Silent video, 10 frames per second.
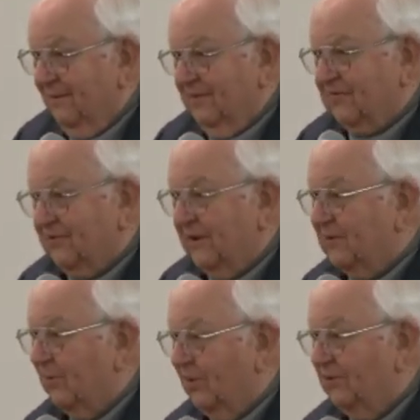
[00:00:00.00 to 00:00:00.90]
But the
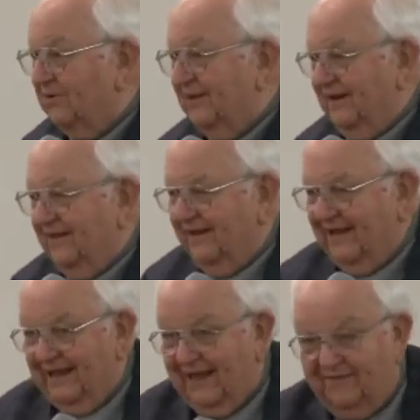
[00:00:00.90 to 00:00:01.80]
Greek word,
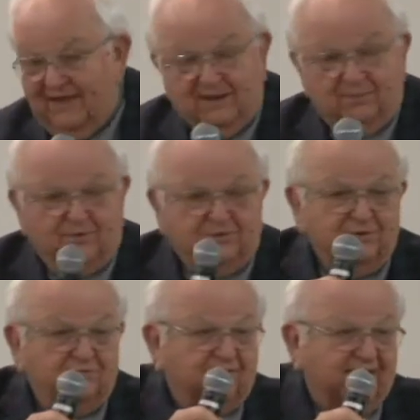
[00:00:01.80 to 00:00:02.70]
and the Hebrew
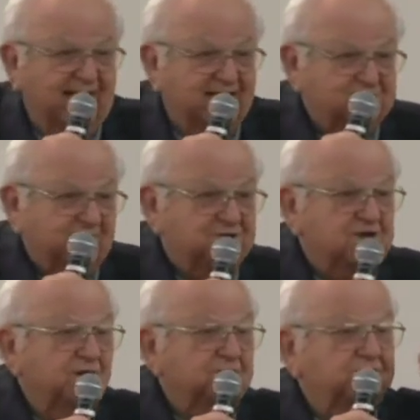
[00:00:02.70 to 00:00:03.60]
too, for cast means
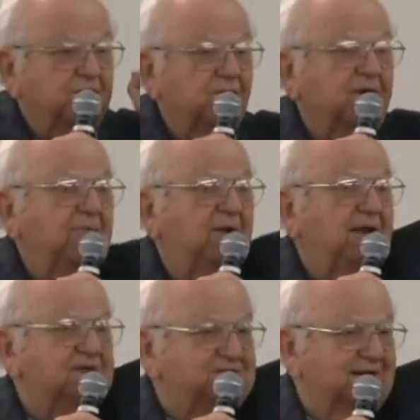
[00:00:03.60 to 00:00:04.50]
to totally
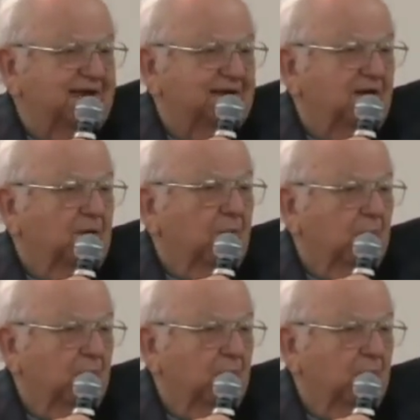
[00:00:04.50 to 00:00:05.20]
release and let go.